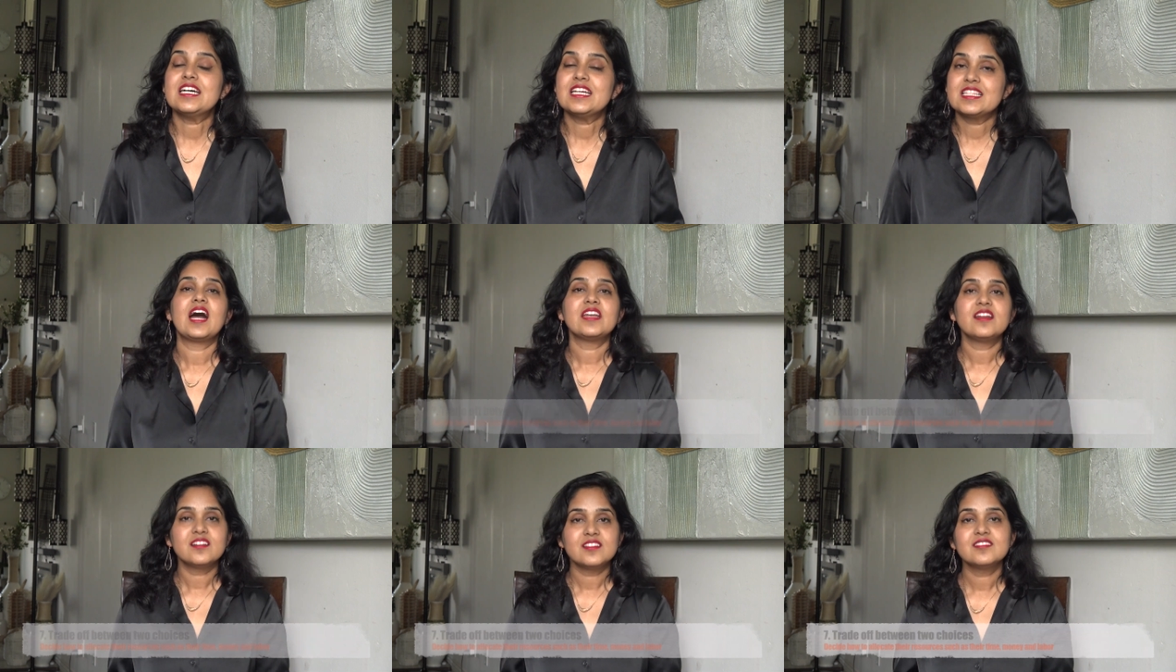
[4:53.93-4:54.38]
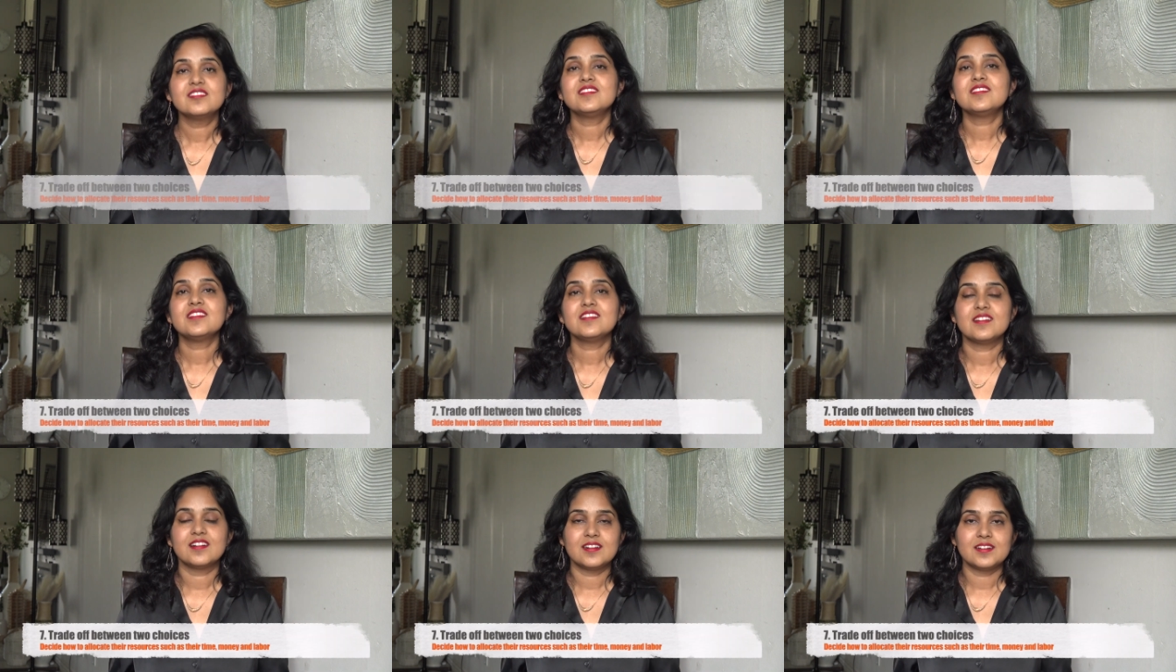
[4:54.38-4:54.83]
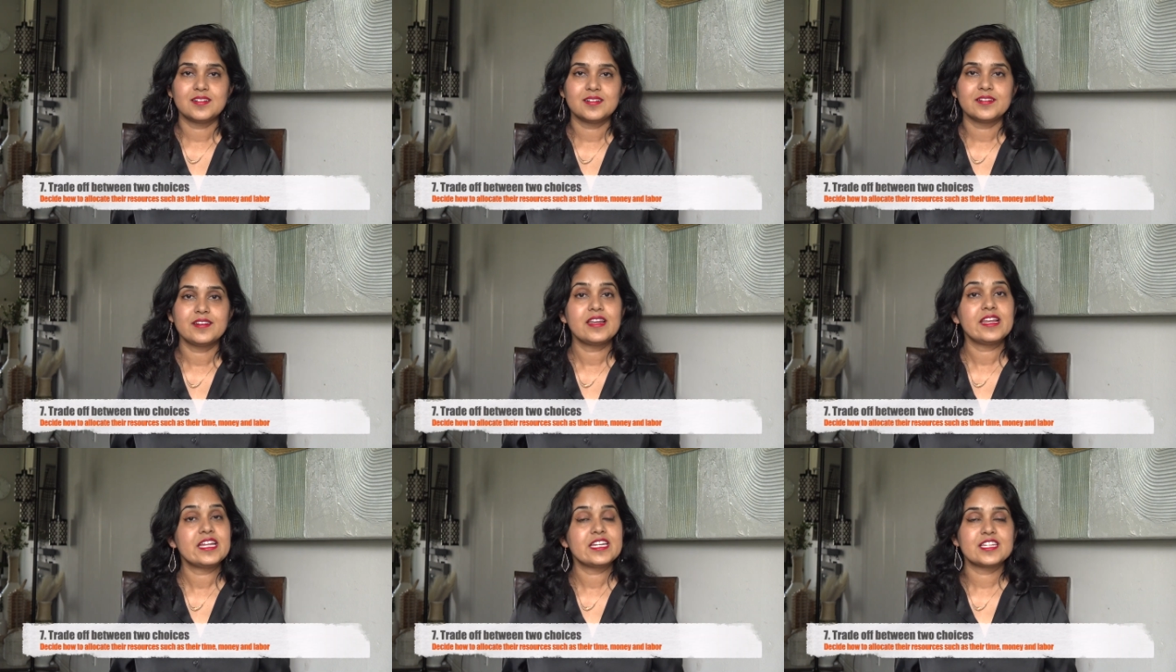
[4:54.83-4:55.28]
Another
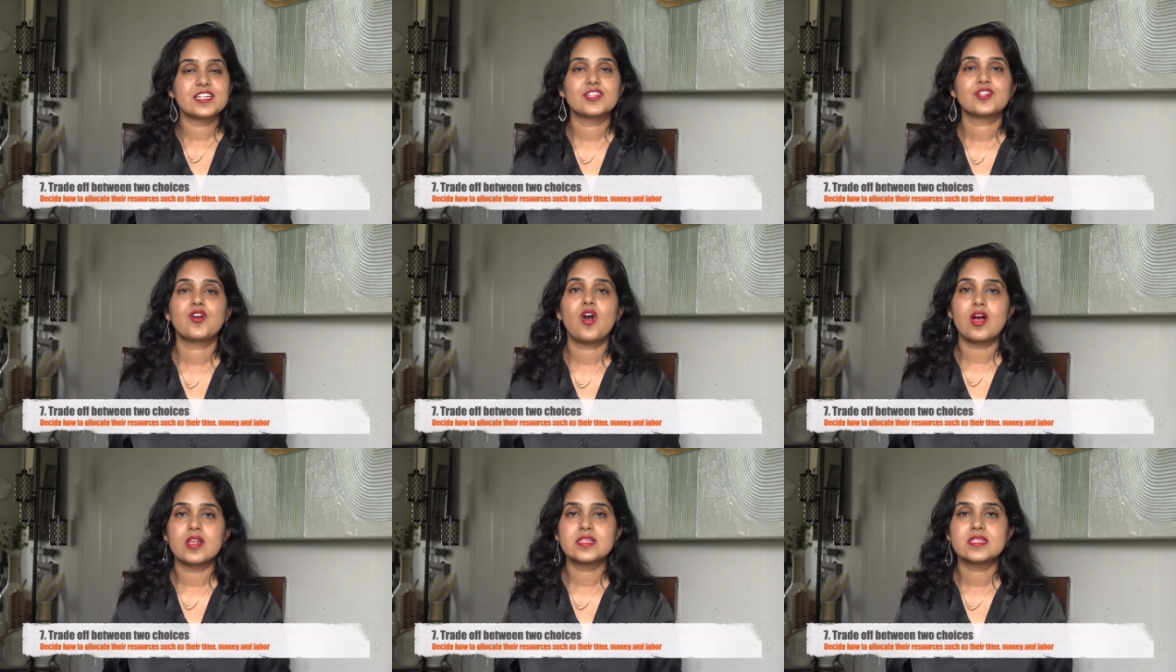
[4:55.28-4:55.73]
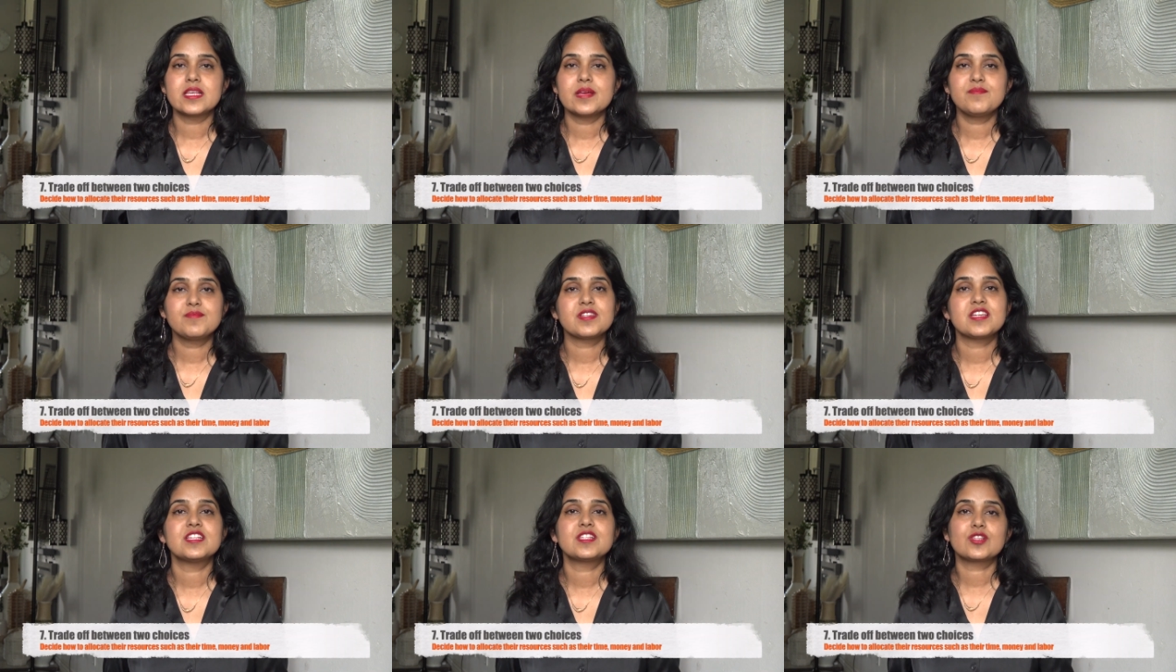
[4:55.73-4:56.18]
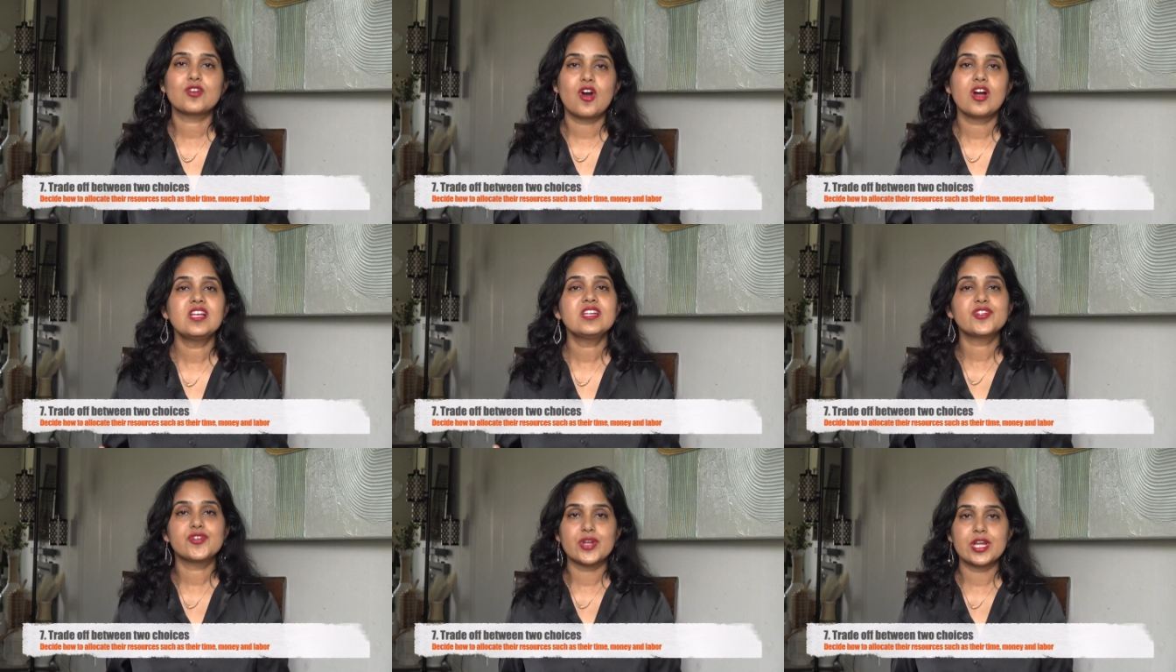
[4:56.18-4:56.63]
related concept is
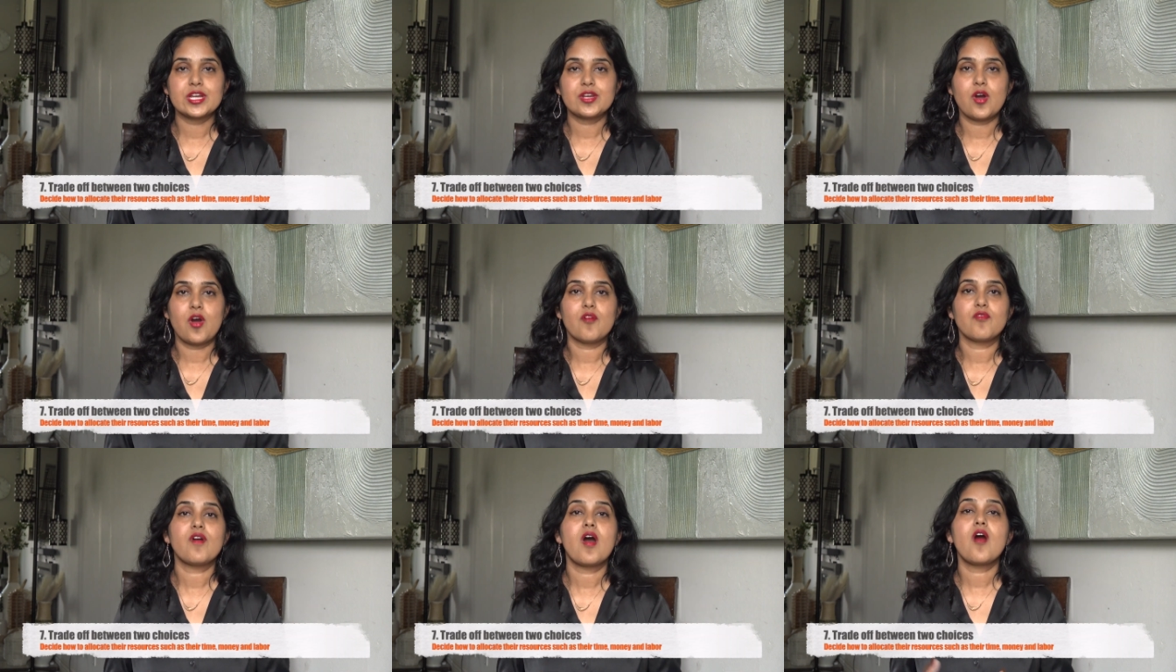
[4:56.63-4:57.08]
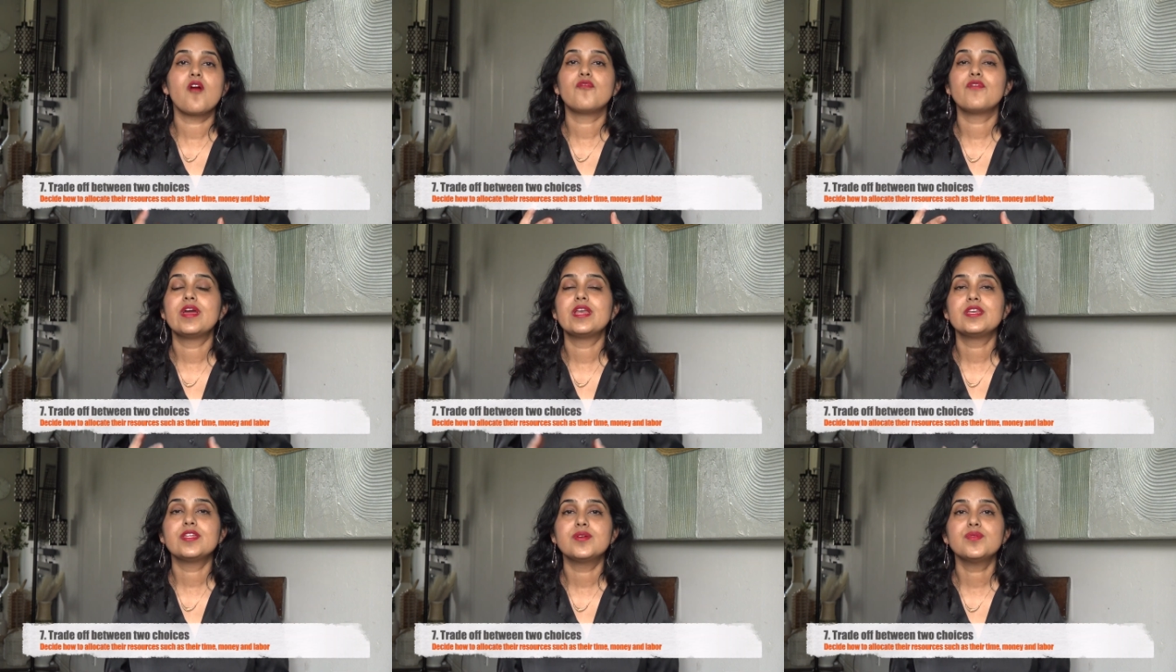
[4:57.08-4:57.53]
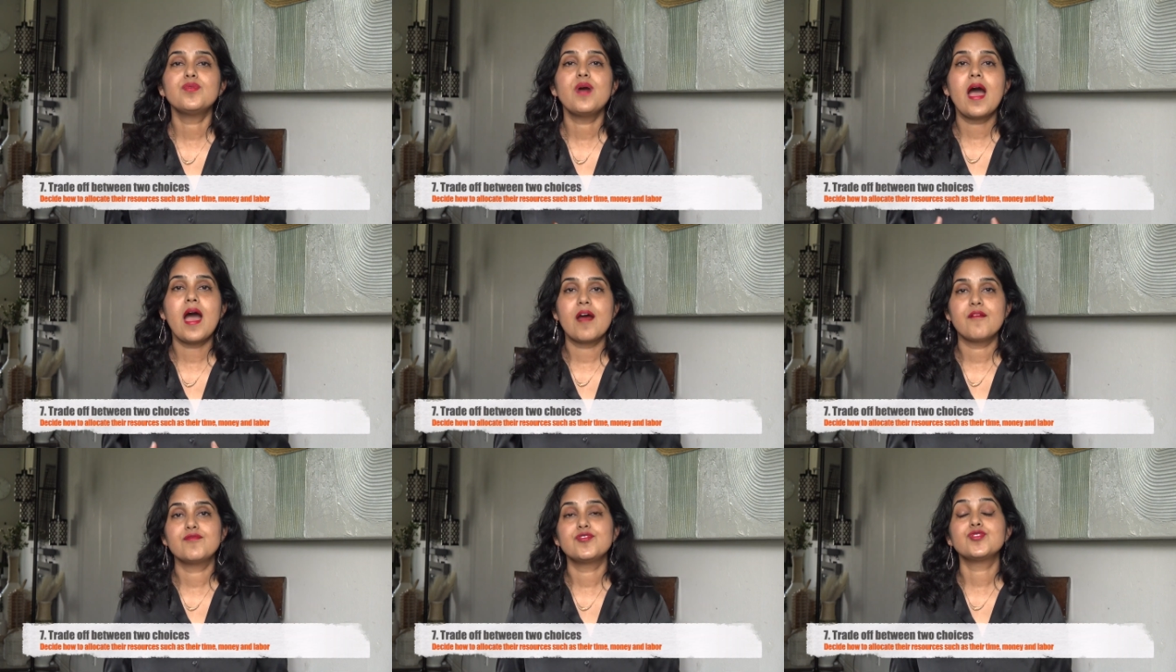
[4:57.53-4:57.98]
called trade off. When you
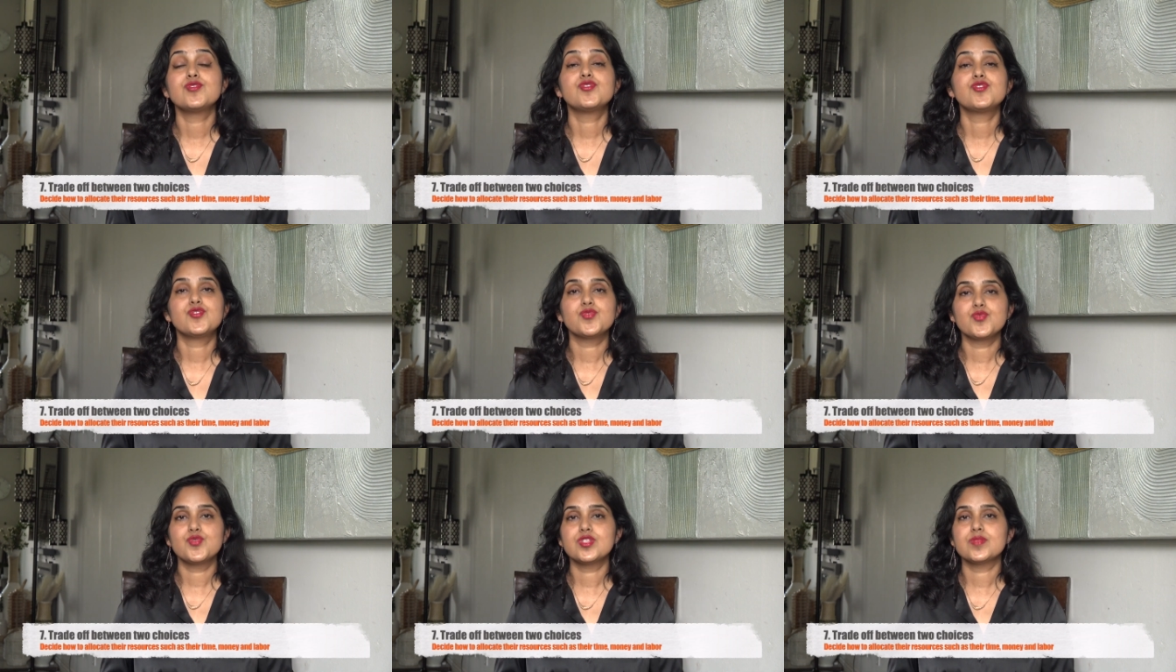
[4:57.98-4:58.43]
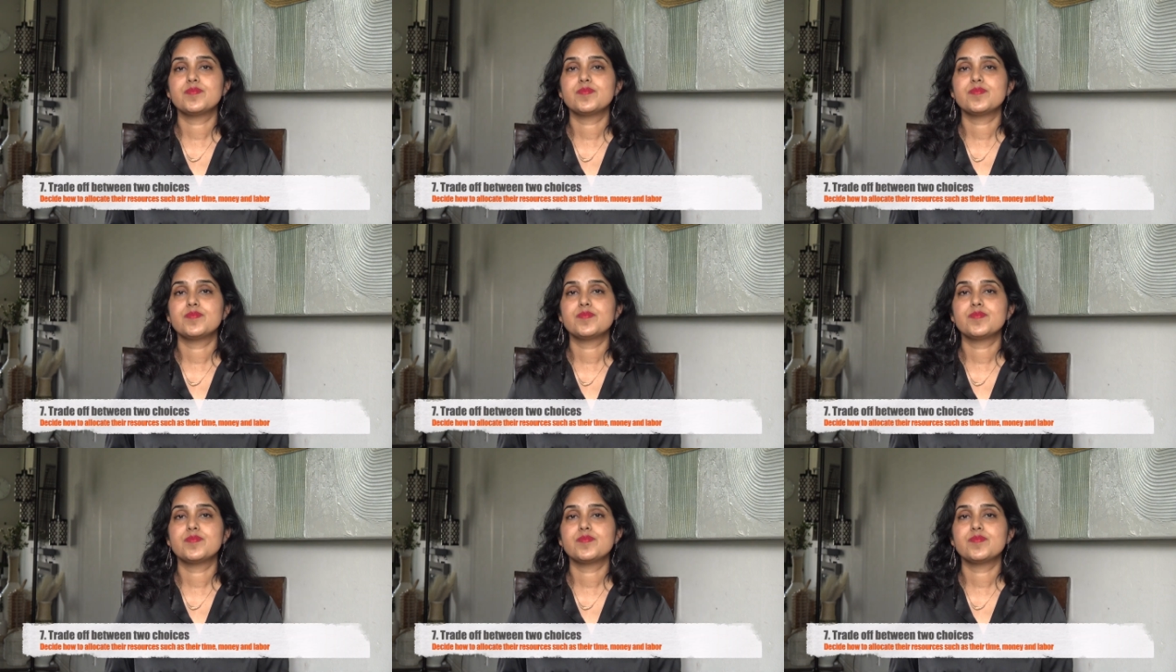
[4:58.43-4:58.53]
have to choose